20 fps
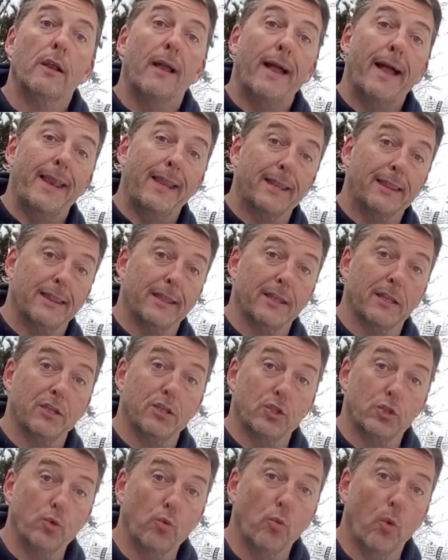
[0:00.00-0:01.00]
anything
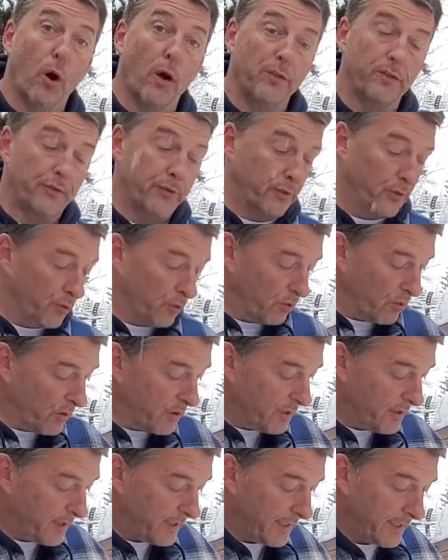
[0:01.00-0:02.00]
that you want to
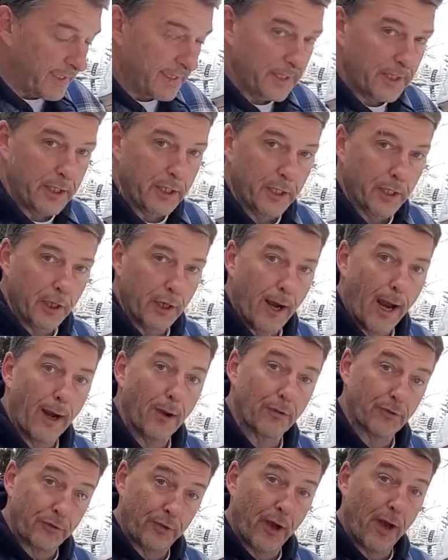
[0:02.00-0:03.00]
in here
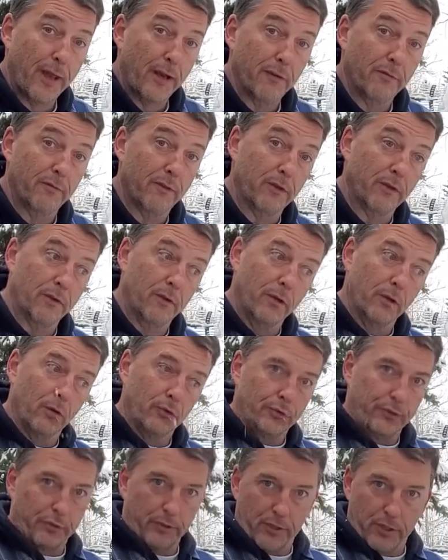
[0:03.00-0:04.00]
outside of the
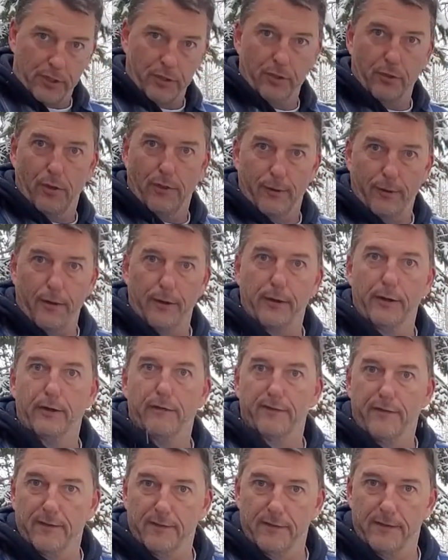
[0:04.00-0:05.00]
traditional 30 or
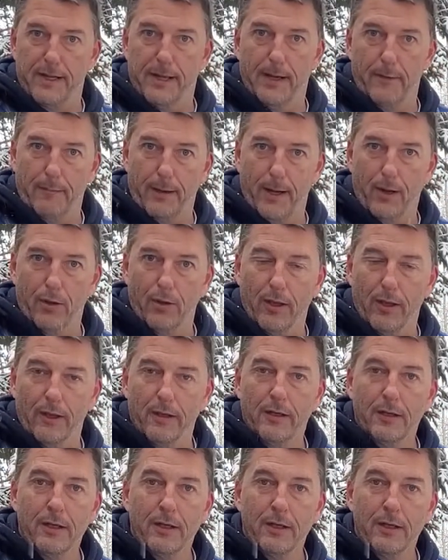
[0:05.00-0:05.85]
50 amp outlet.